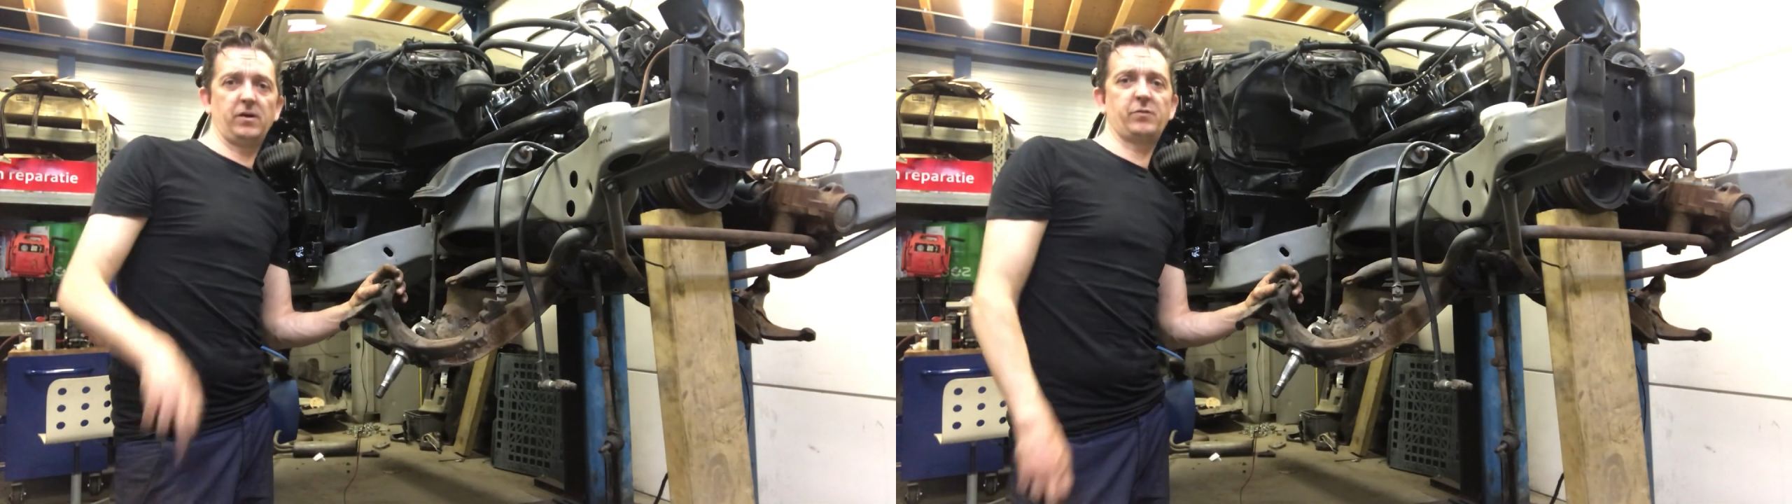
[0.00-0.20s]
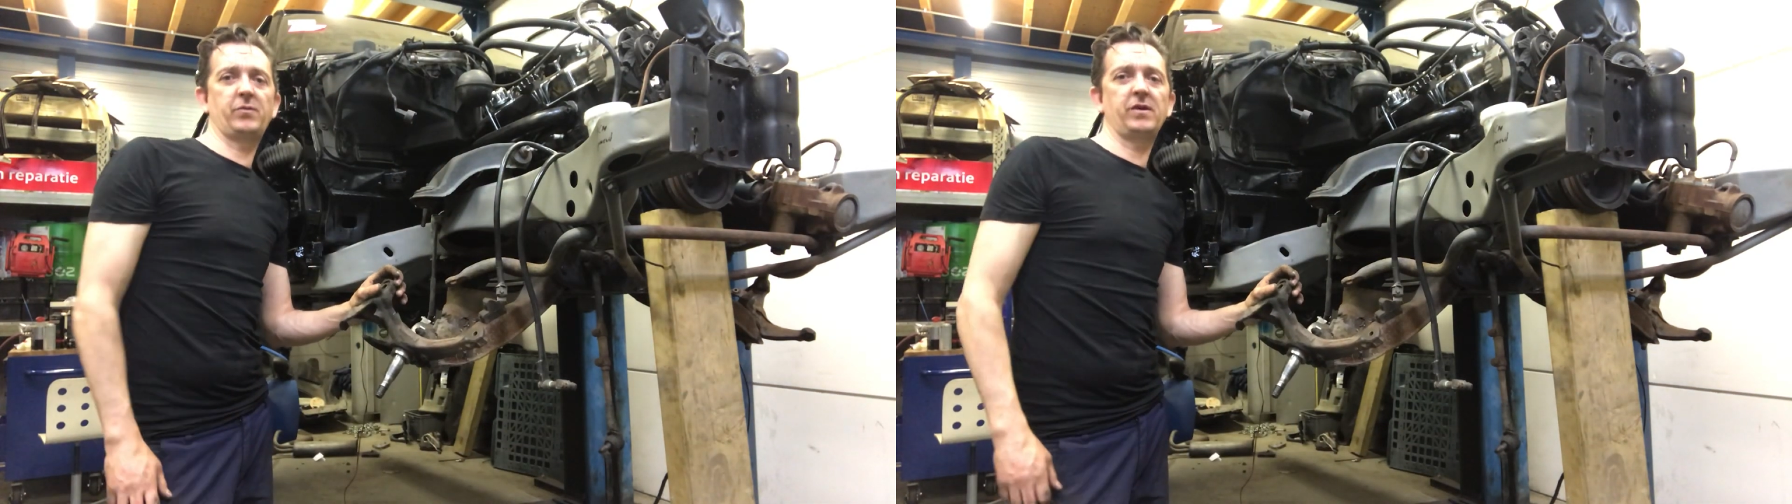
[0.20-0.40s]

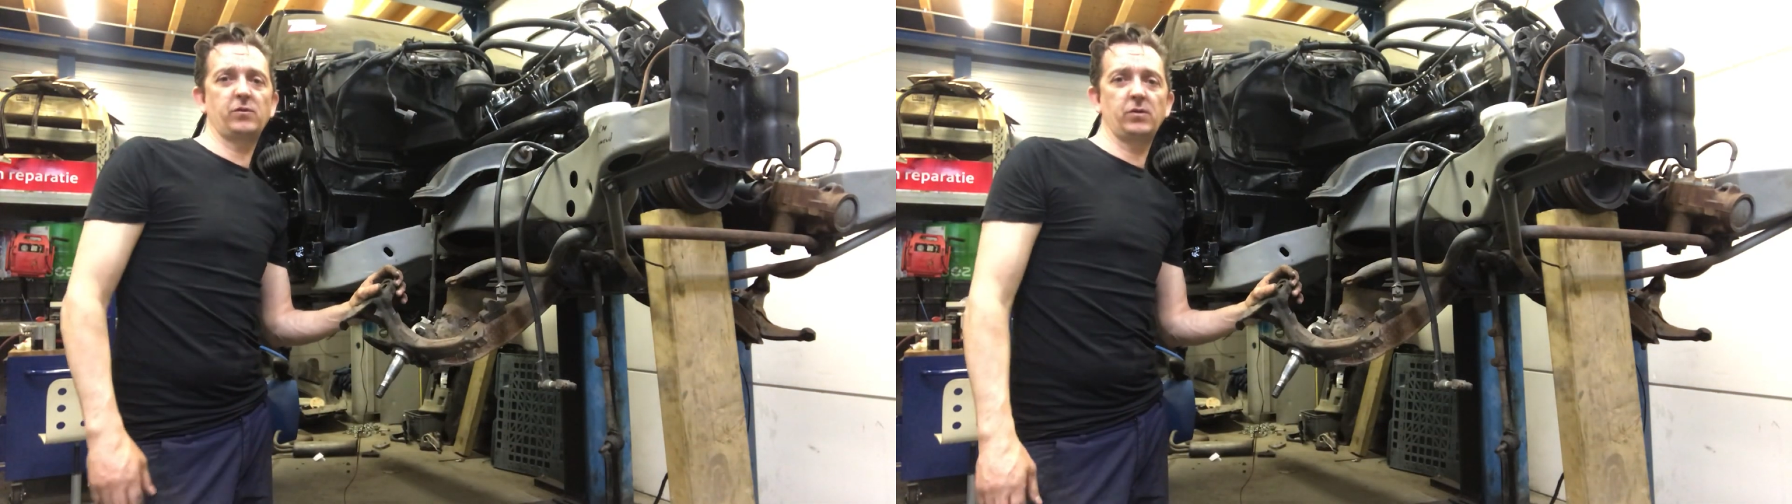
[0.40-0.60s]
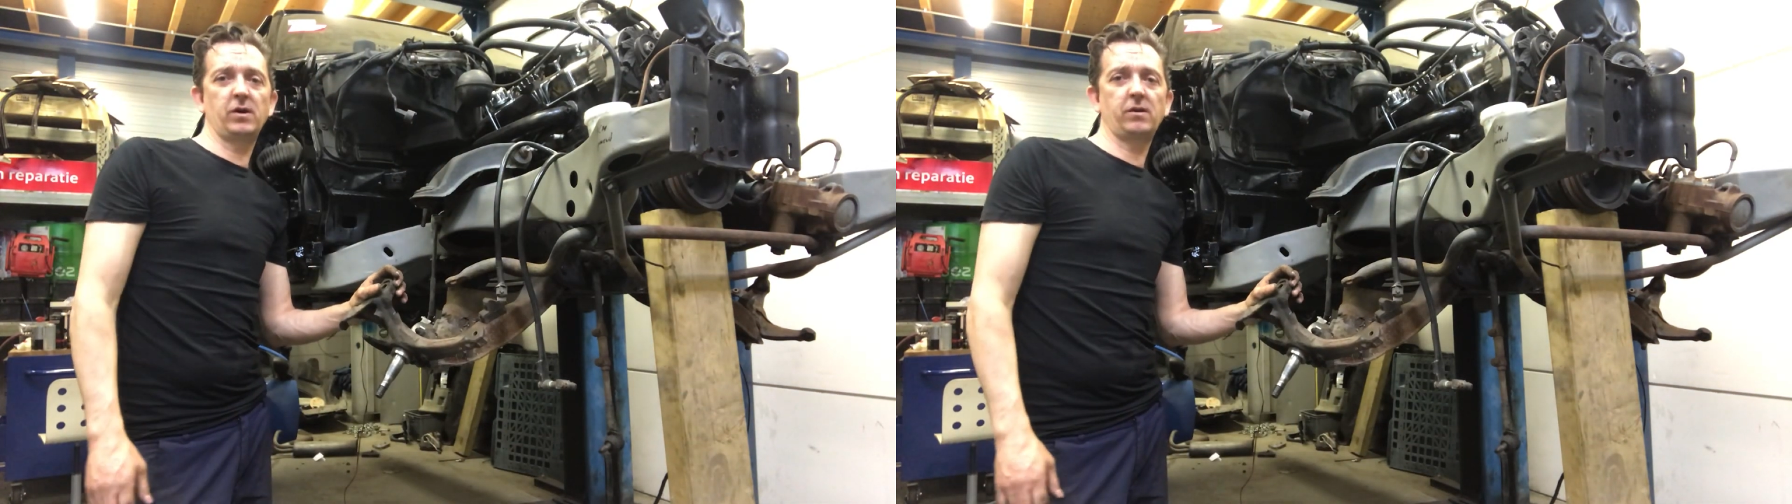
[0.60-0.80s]
springs
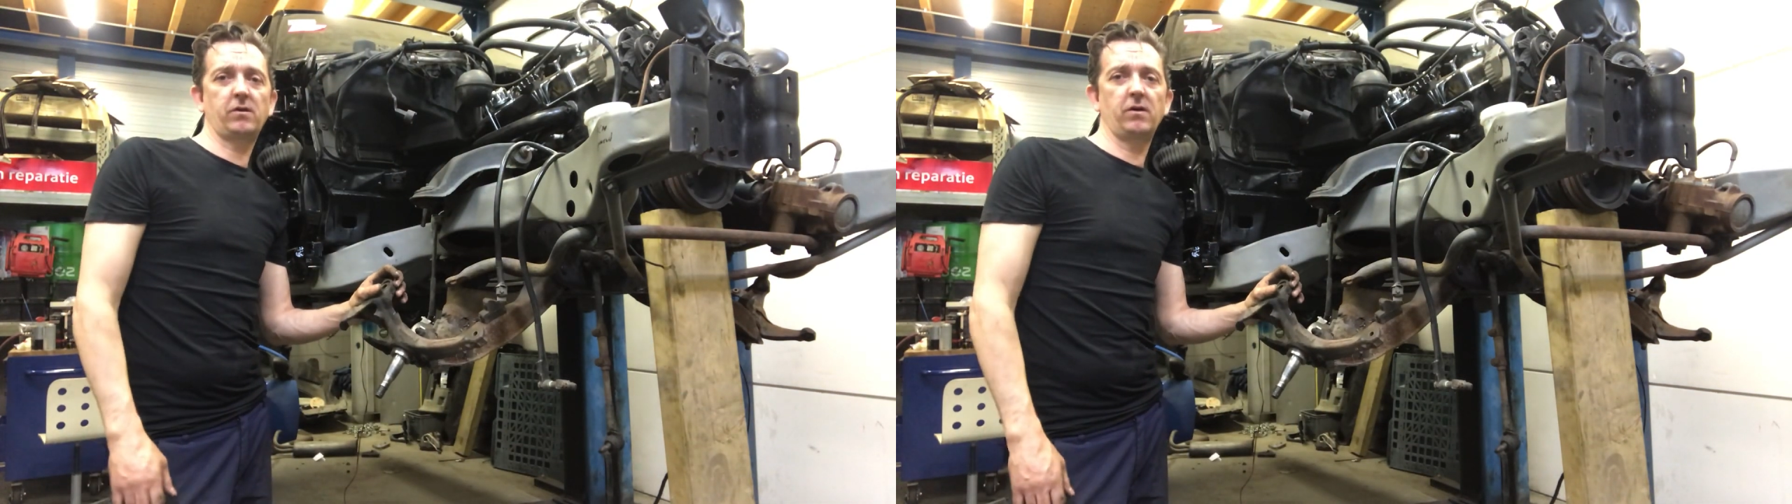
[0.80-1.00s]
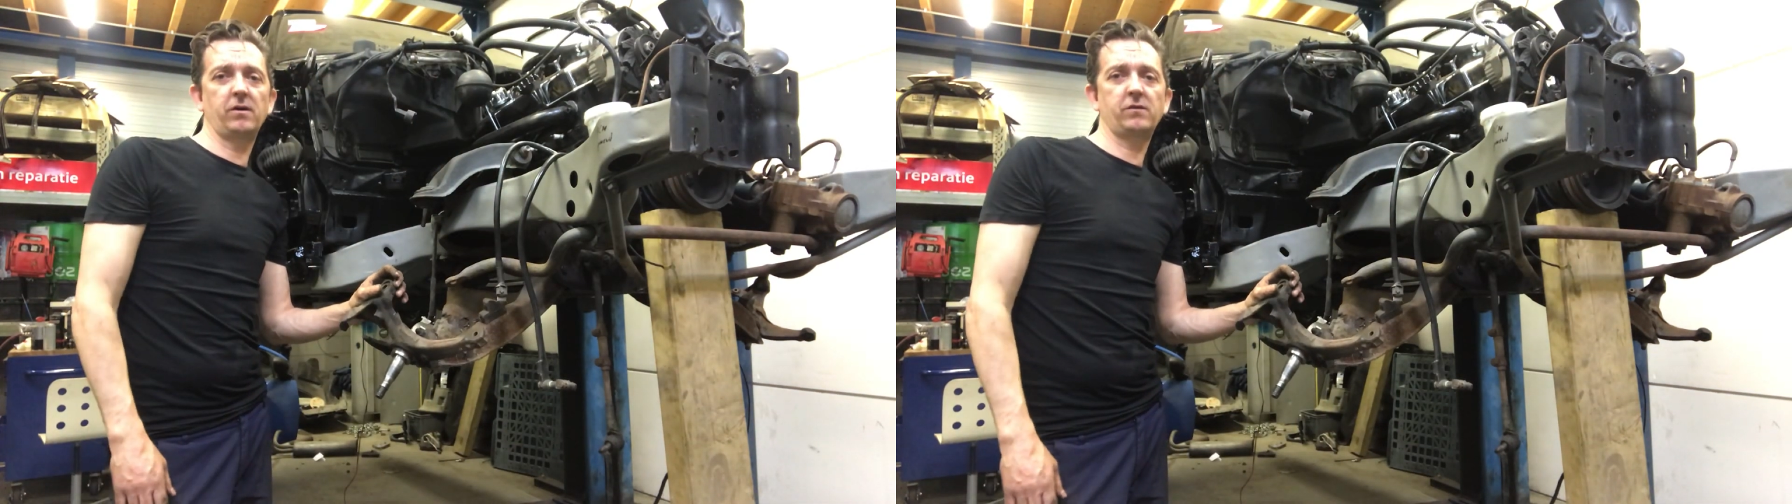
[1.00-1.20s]
with other
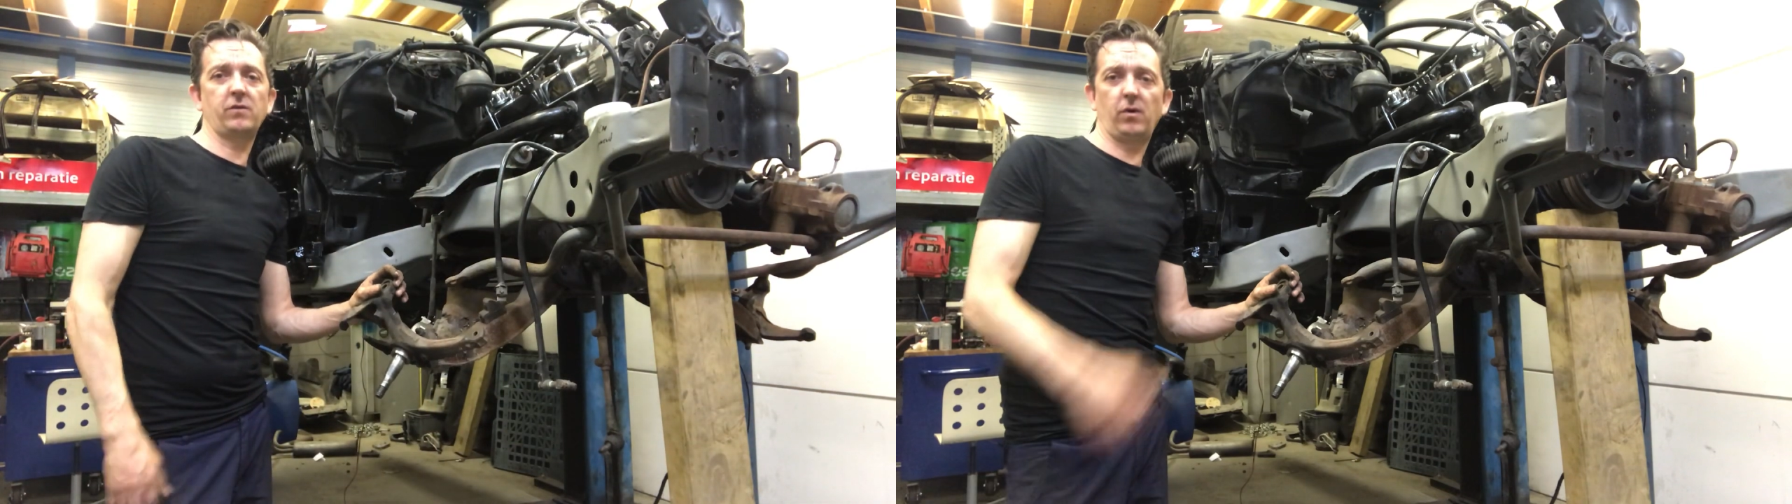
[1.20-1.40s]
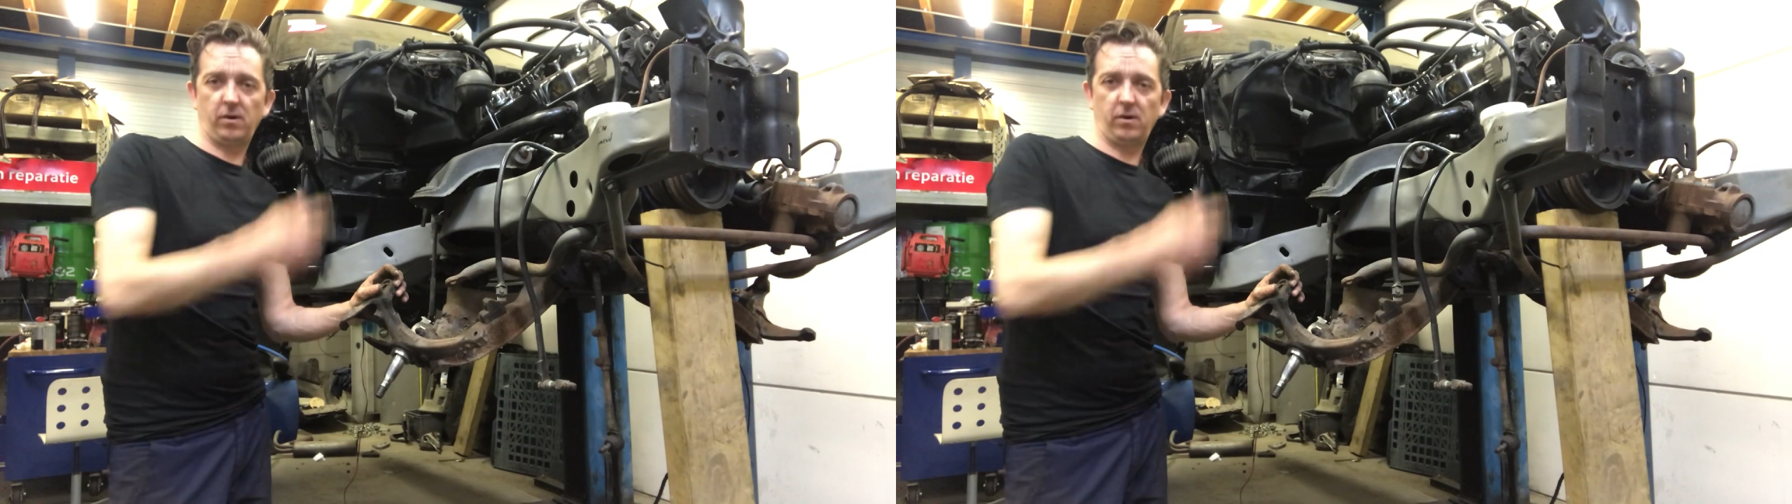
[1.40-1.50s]
cars